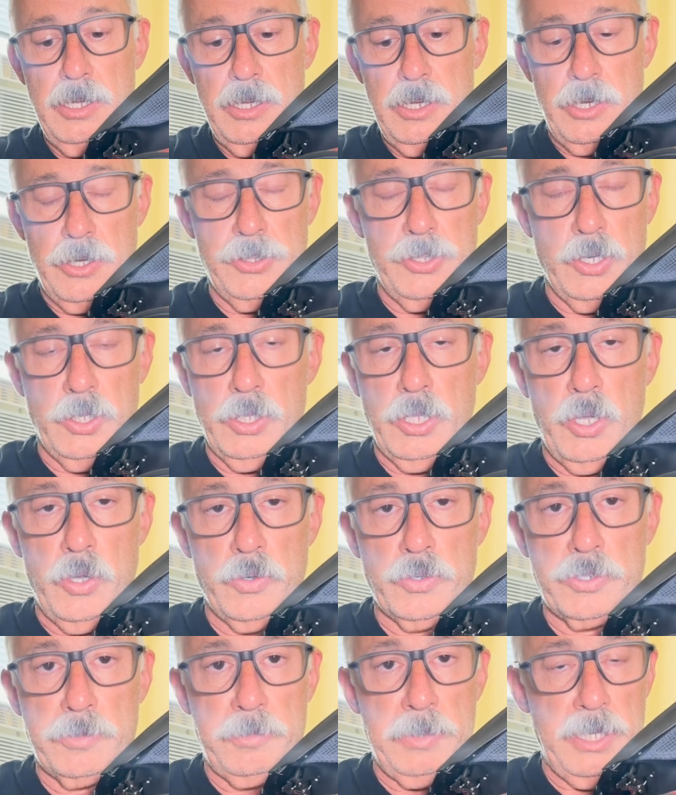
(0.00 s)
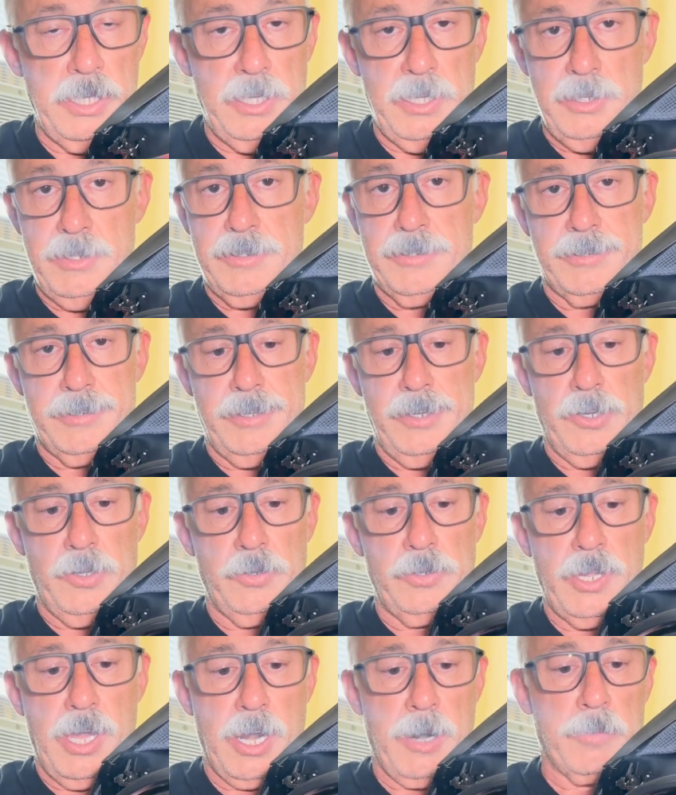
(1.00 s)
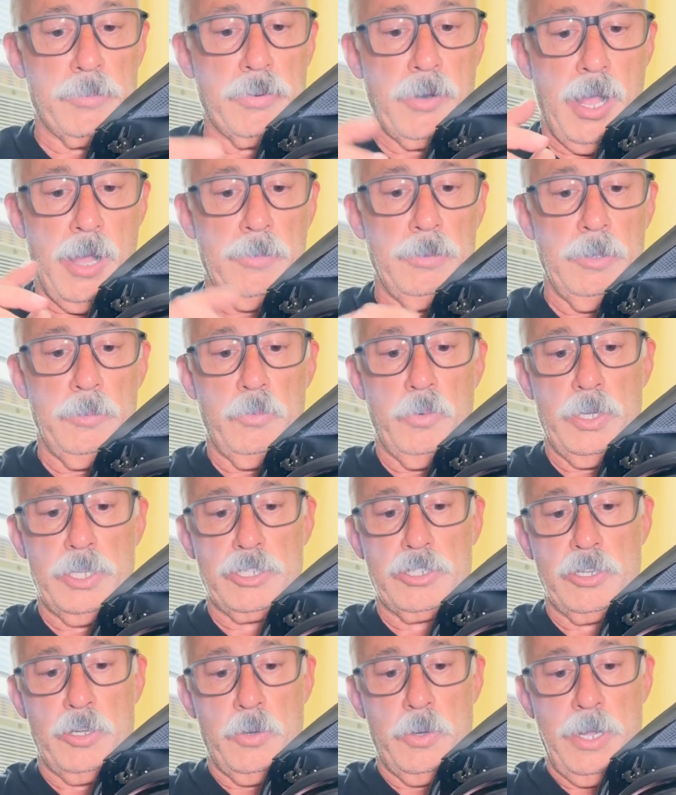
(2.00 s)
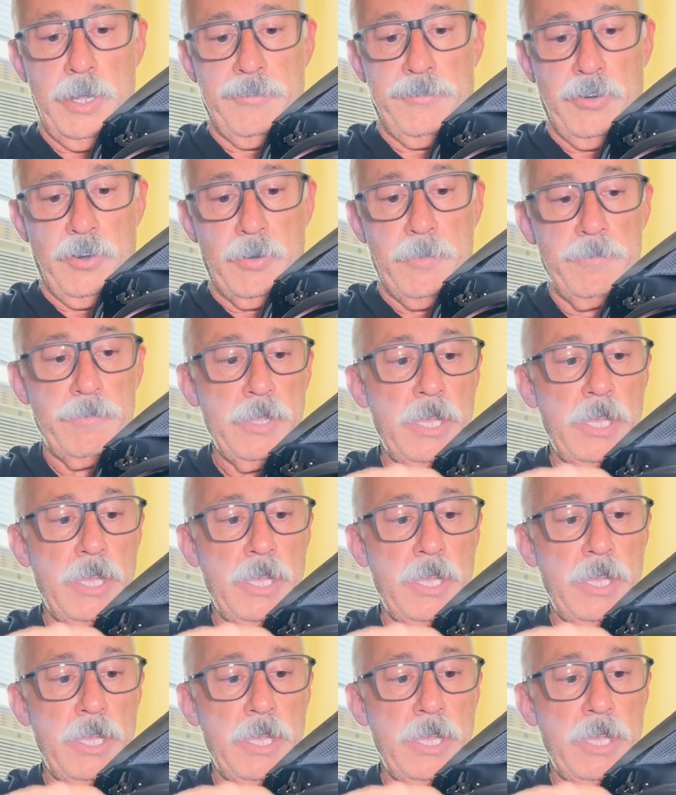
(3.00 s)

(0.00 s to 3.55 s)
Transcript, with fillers: Although low speeds, you know, not a problem whatsoever.